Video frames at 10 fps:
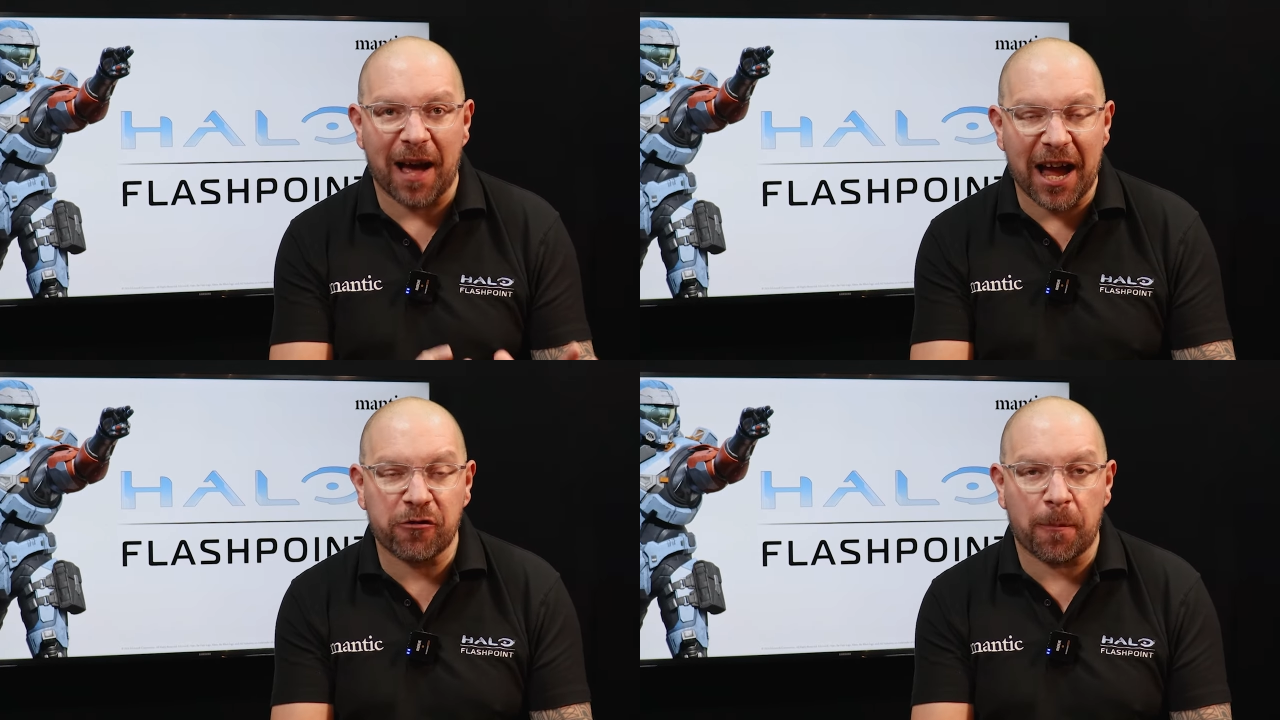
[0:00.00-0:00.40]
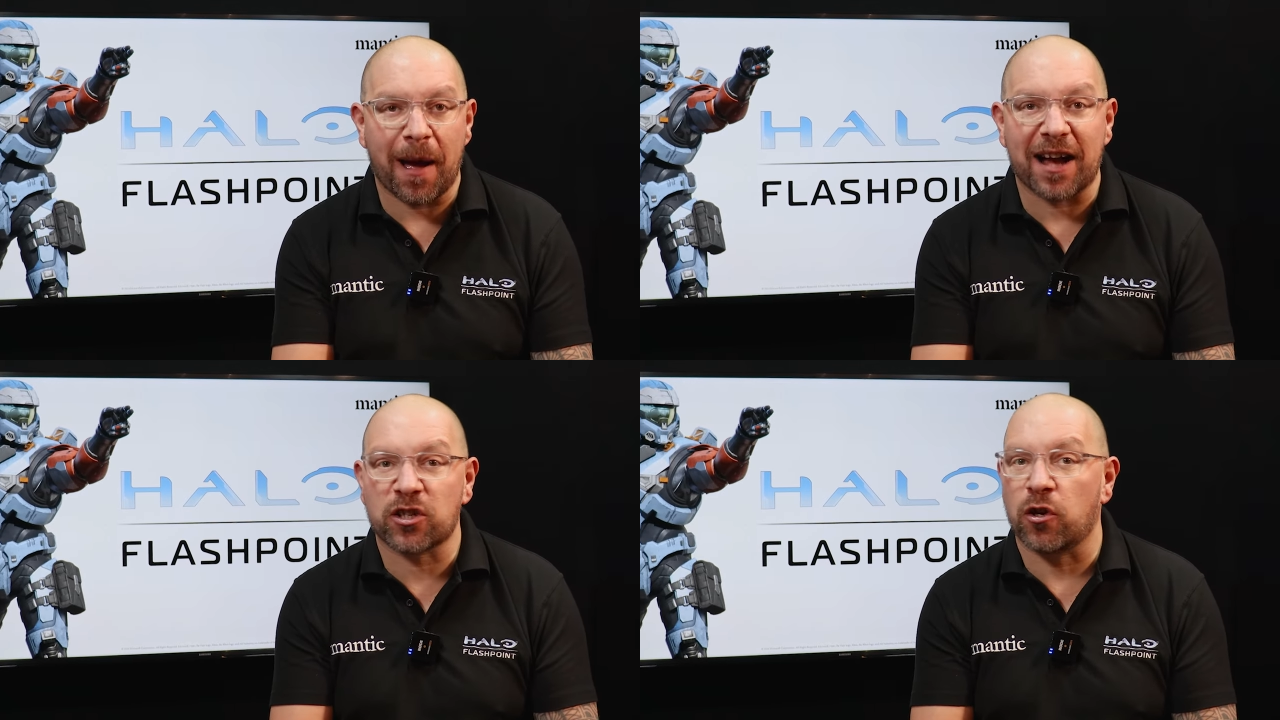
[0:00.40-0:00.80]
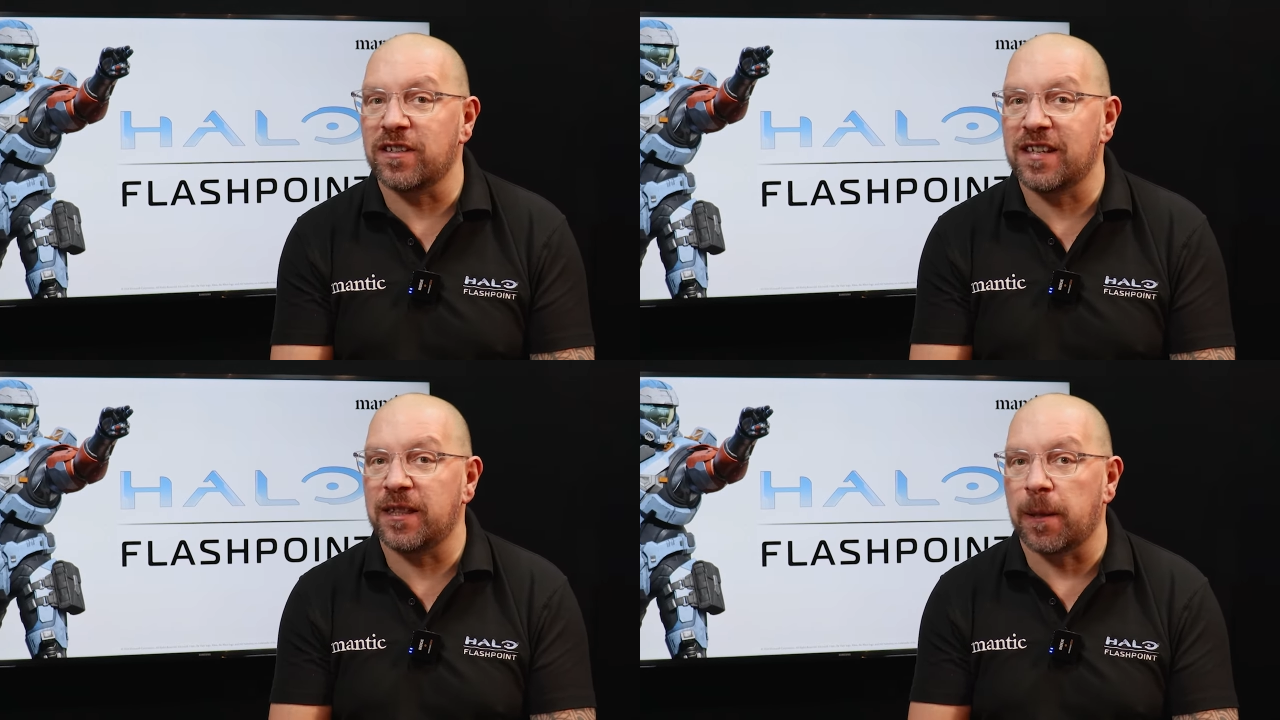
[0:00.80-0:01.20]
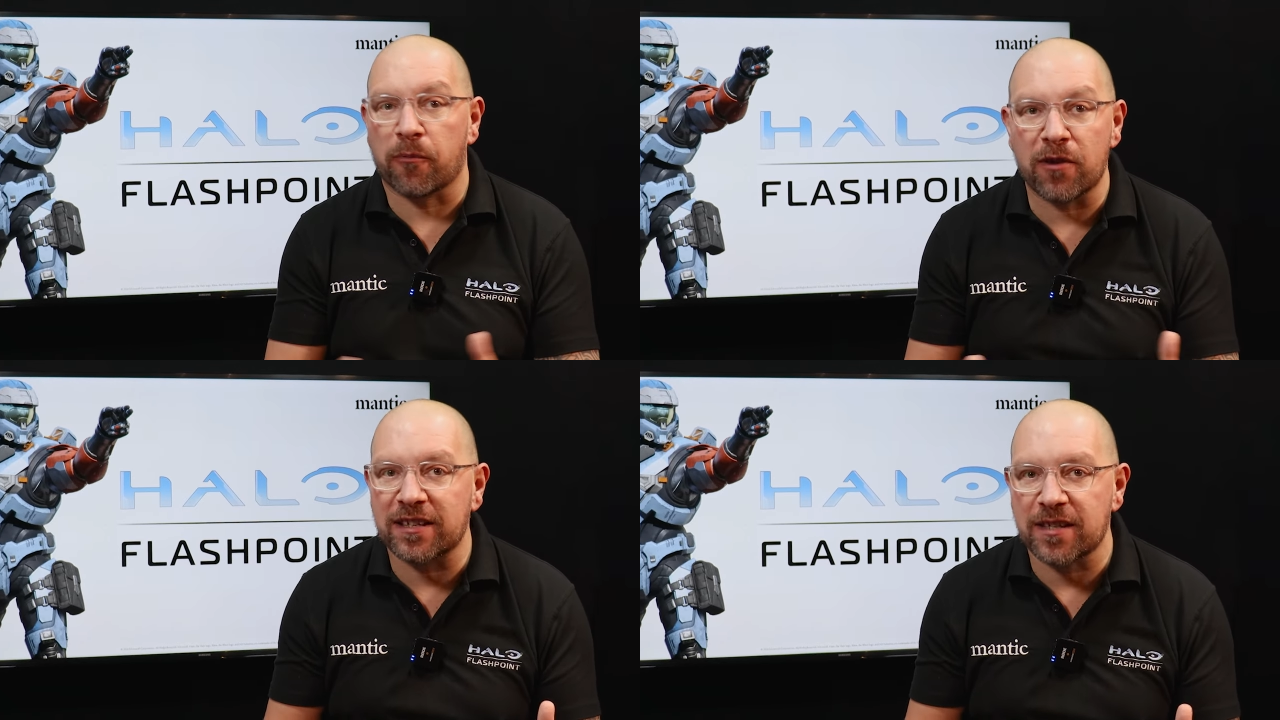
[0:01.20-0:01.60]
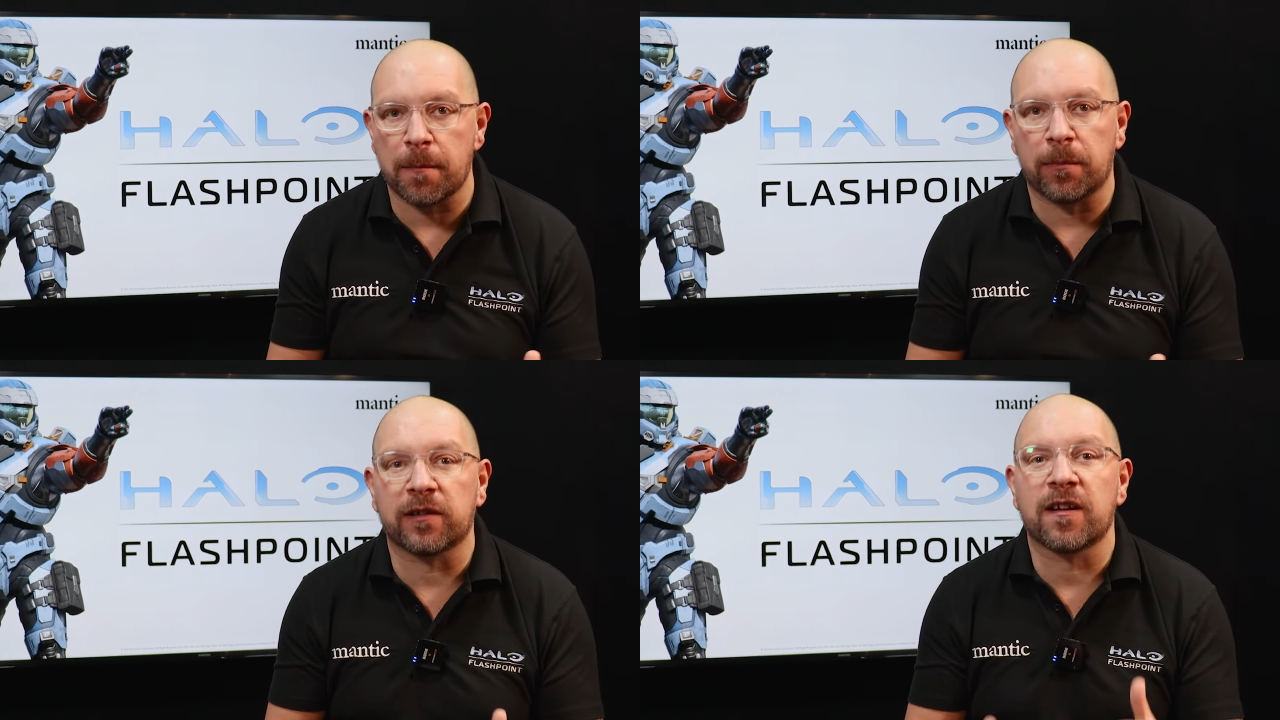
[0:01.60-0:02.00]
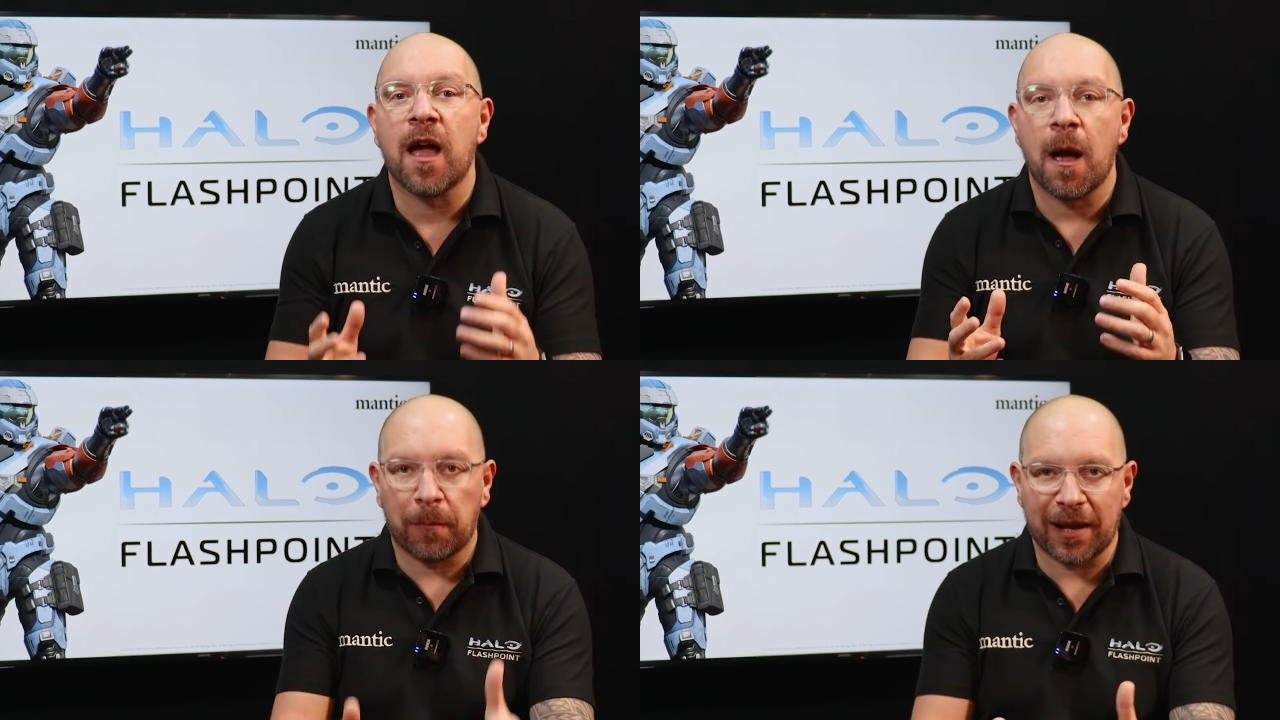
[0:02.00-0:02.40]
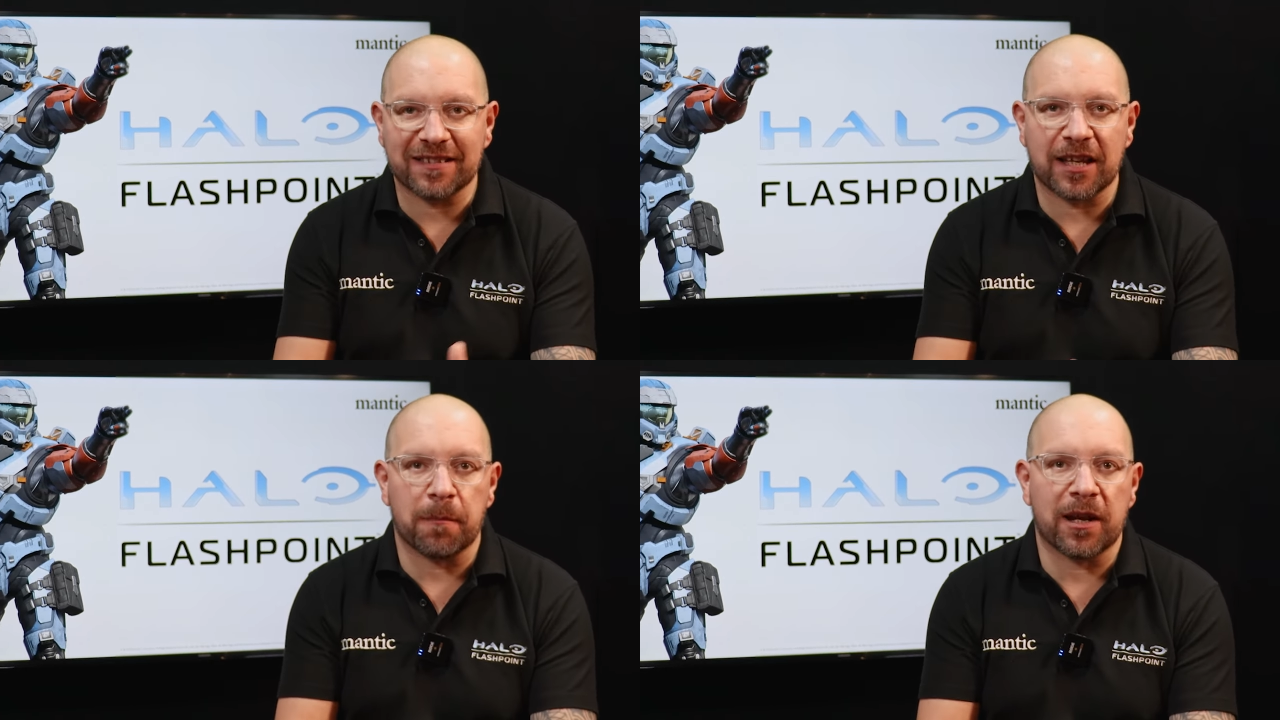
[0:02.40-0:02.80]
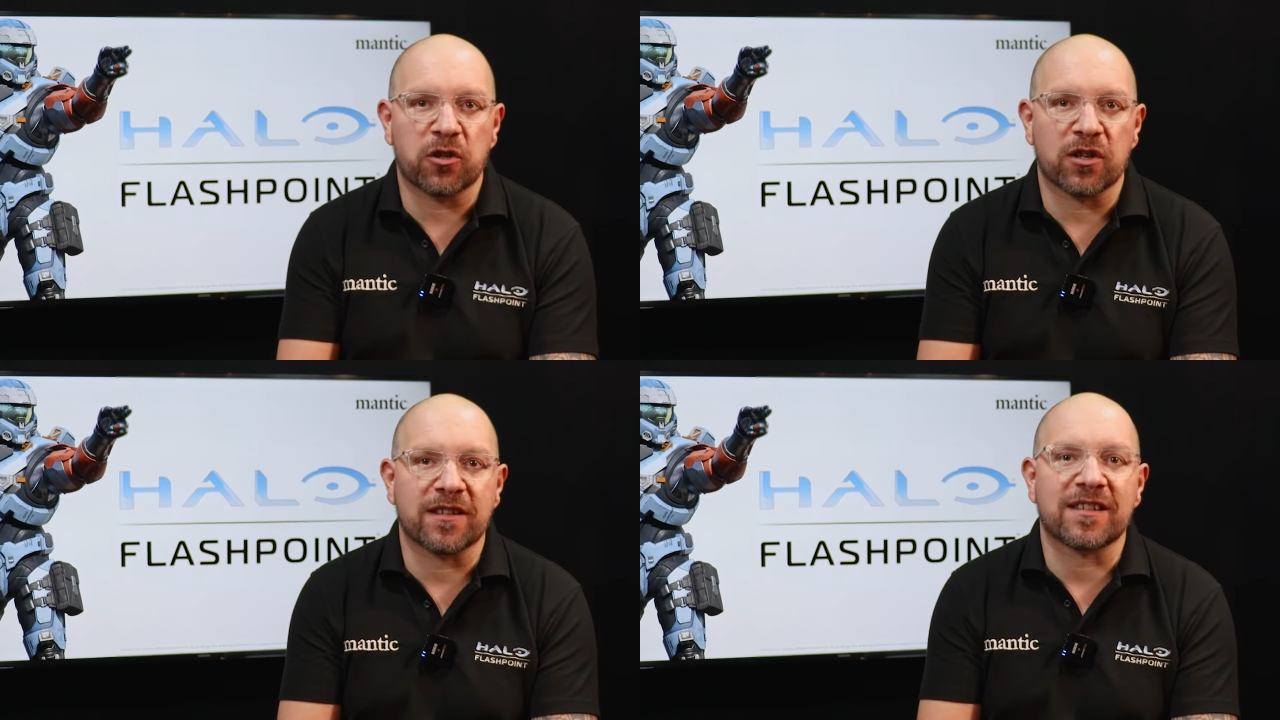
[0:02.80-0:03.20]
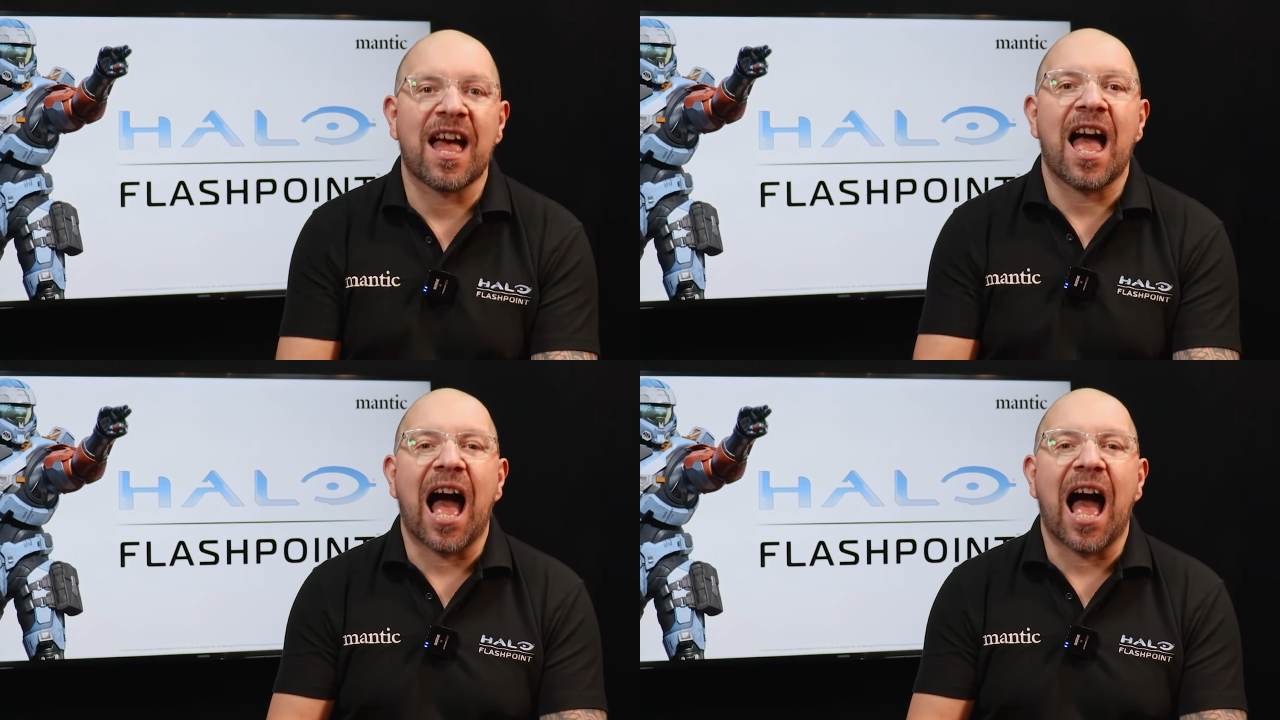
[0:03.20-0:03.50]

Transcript: Hydra packs contain the pre-assembled plastic miniatures